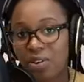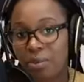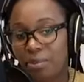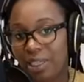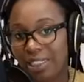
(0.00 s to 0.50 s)

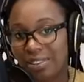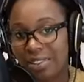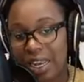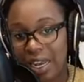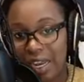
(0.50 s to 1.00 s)
means
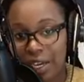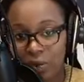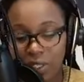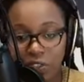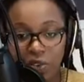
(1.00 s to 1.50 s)

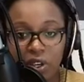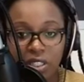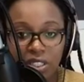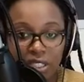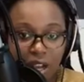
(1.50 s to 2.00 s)
language. Welke
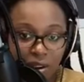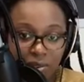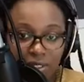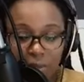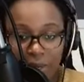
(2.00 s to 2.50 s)
taal
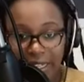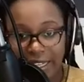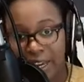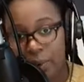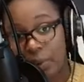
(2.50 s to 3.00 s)
spreek
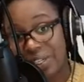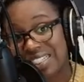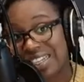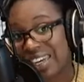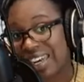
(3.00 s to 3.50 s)
jij? Which
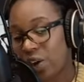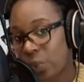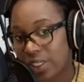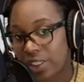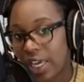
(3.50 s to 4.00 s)

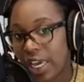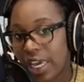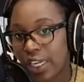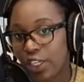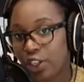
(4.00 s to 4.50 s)
language
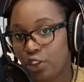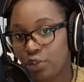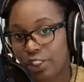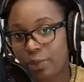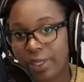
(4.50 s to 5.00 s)
do you
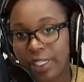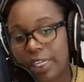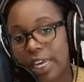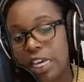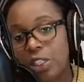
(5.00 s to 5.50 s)
speak?
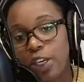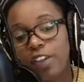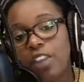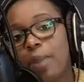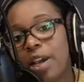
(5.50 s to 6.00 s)
So if
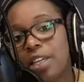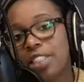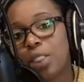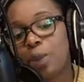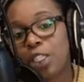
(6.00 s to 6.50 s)
the
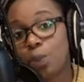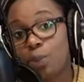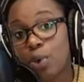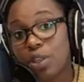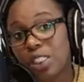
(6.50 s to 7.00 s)
person speaks
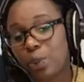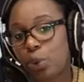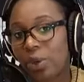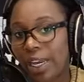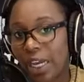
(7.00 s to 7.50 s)

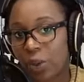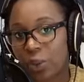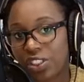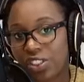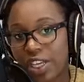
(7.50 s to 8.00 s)
multiple
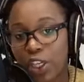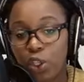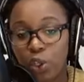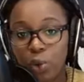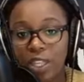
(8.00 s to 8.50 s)
languages and you
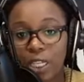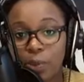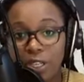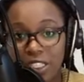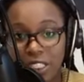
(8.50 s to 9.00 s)
know that the
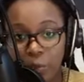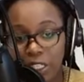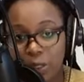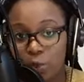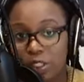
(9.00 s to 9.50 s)
person
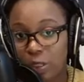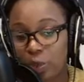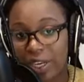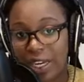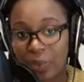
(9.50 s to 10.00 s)
speaks multiple
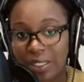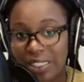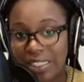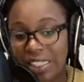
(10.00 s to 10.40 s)
languages,